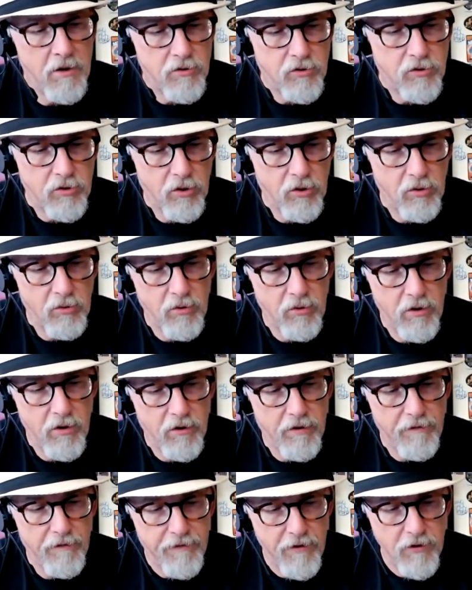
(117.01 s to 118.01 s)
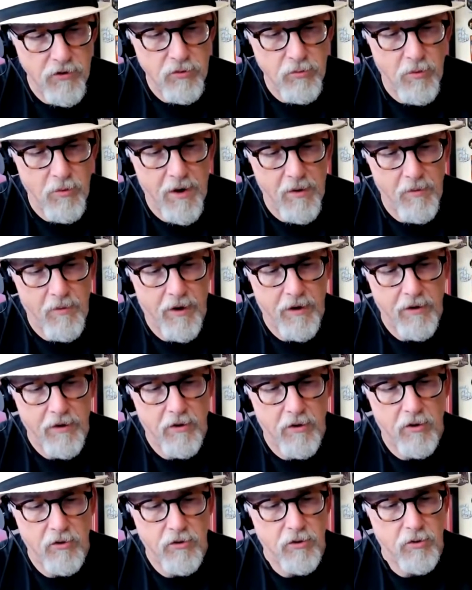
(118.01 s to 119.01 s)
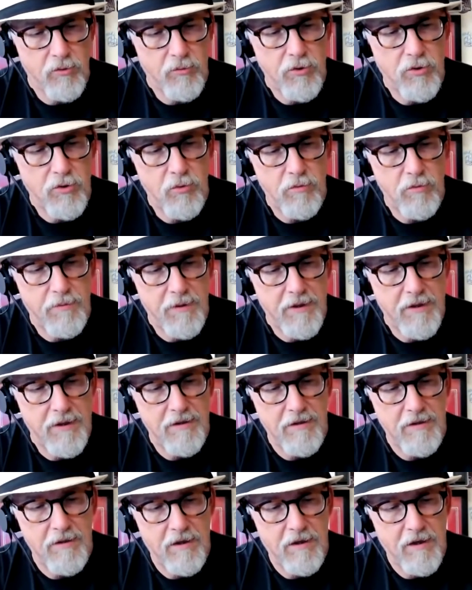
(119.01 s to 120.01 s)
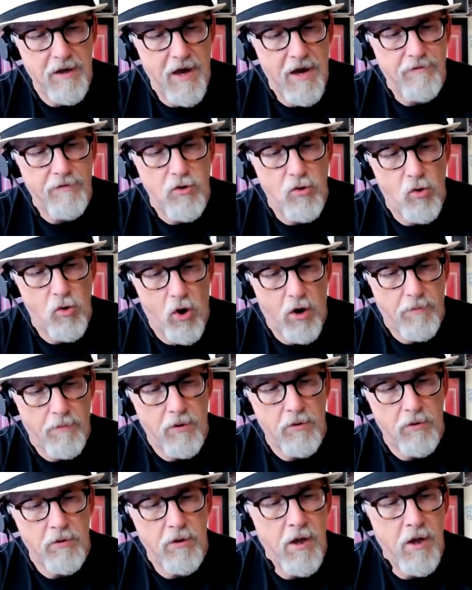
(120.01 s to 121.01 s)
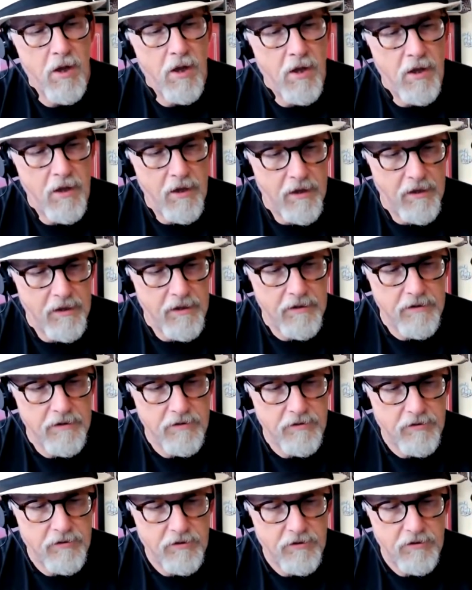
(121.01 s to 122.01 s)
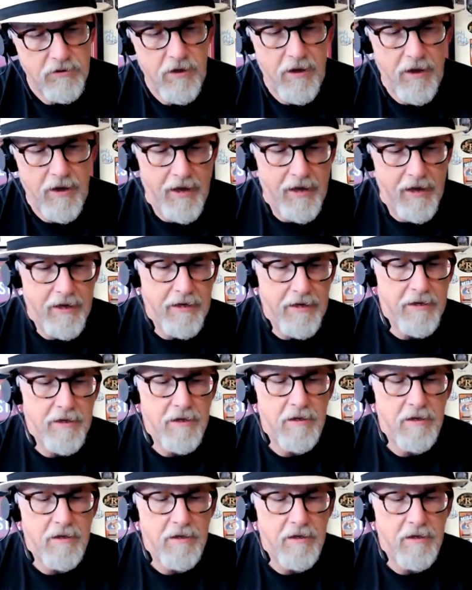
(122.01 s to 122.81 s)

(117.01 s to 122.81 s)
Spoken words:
So the first one I want to go to, which would be kind of a normal, is a